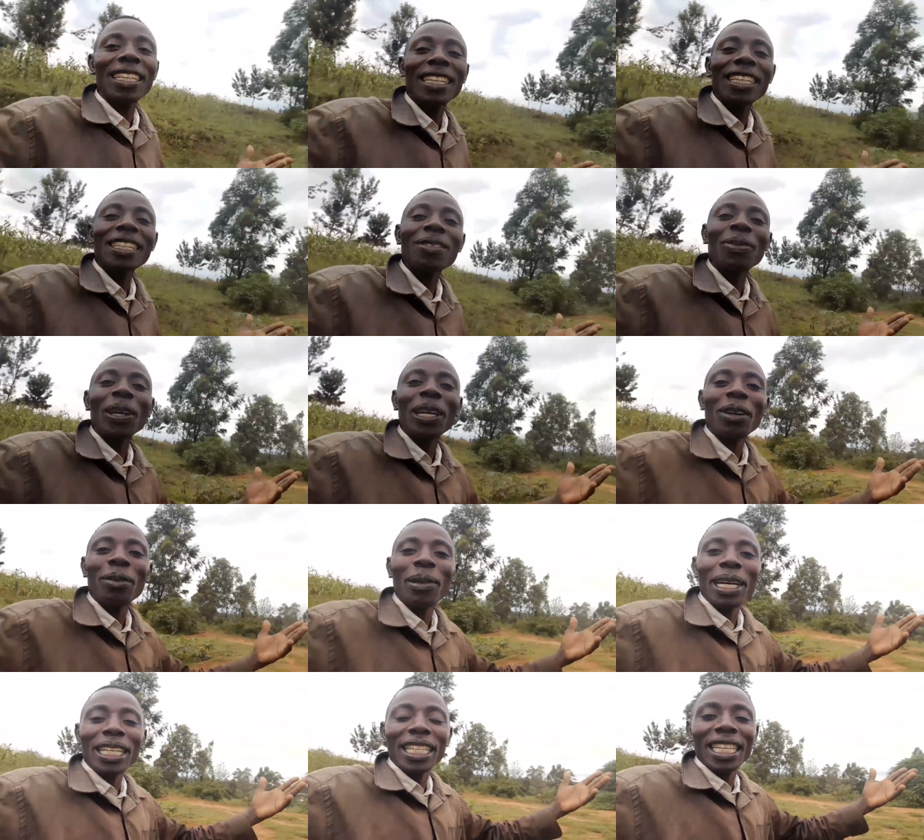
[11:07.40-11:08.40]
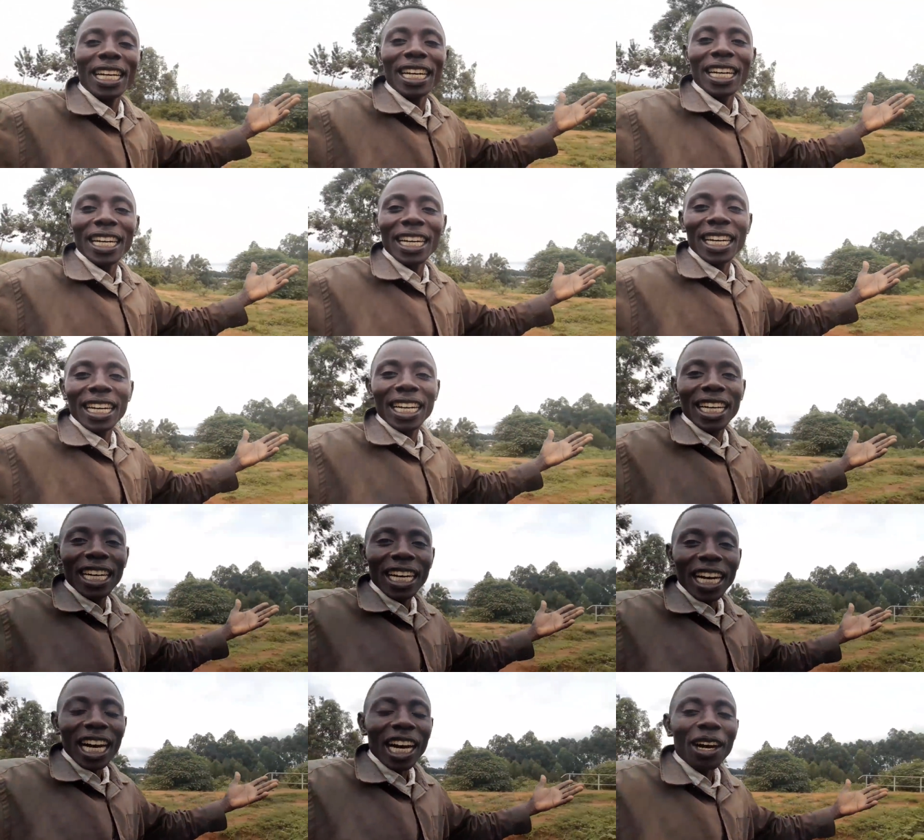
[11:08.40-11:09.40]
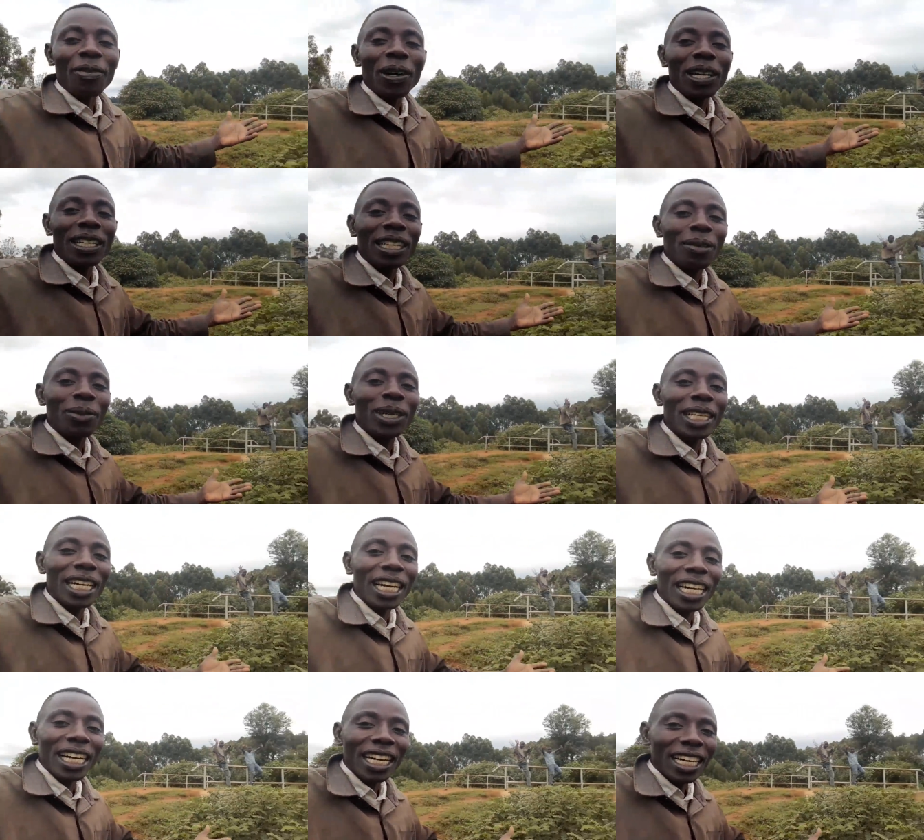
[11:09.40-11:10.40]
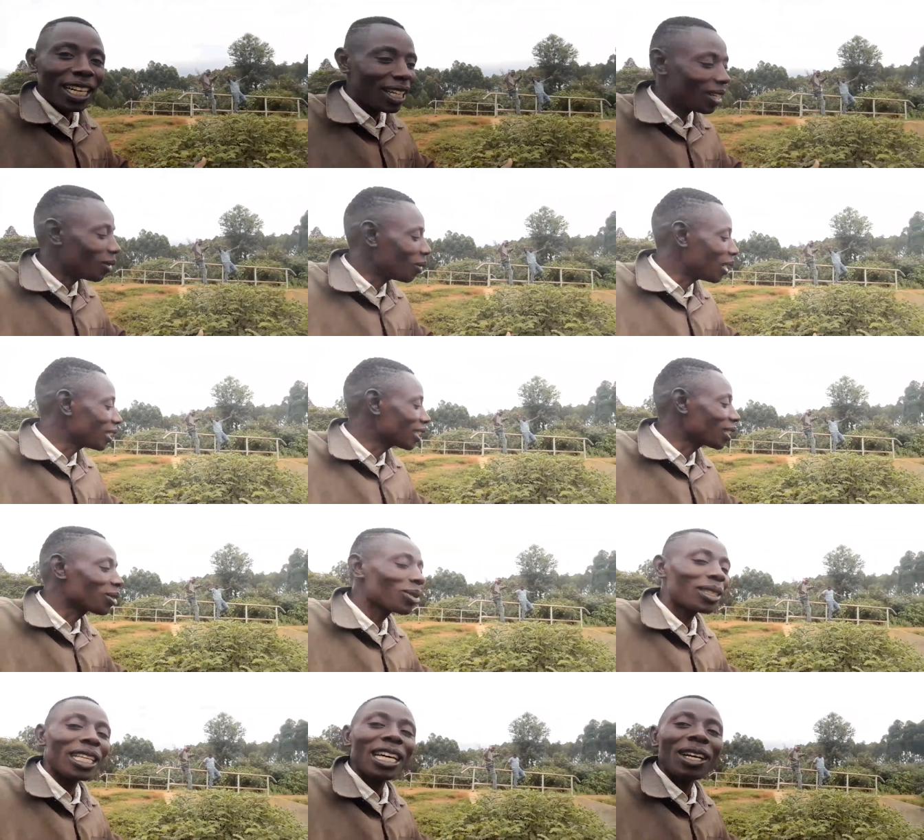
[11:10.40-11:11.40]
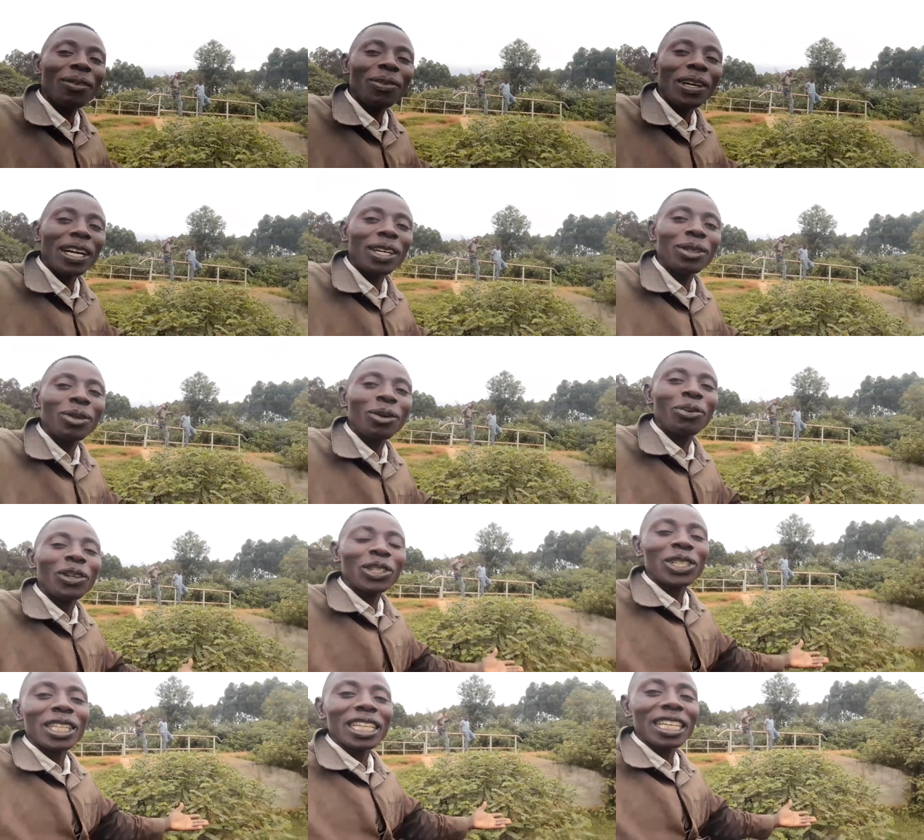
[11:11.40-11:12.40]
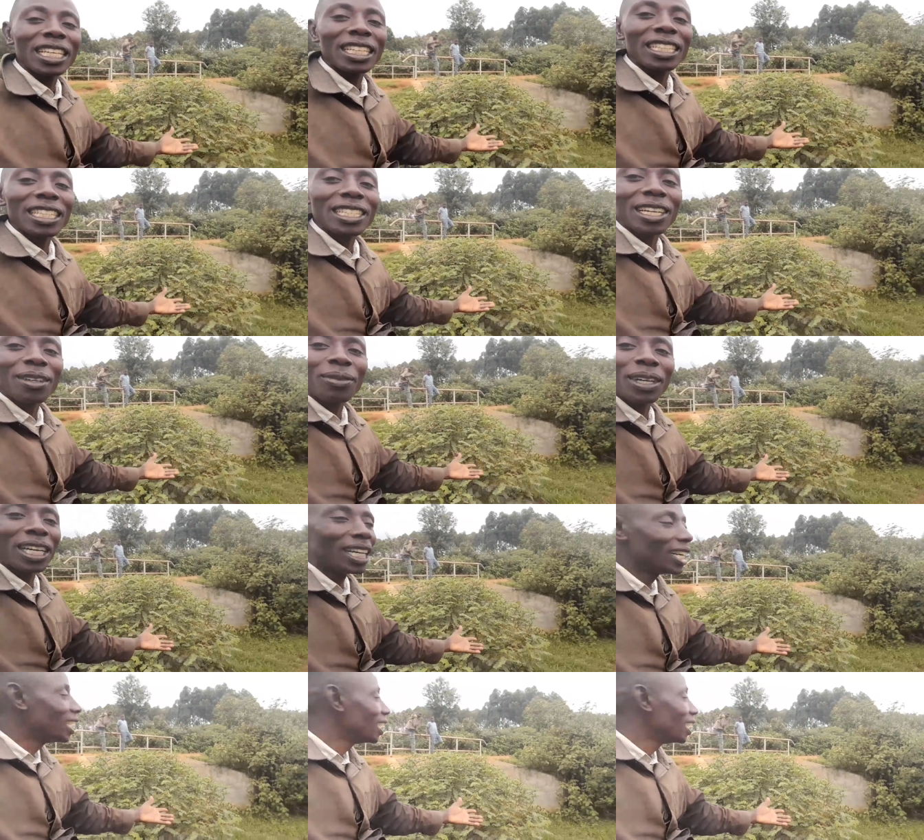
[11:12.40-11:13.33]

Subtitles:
This friend of mine here, I find them here, wanted to do fishing in this river.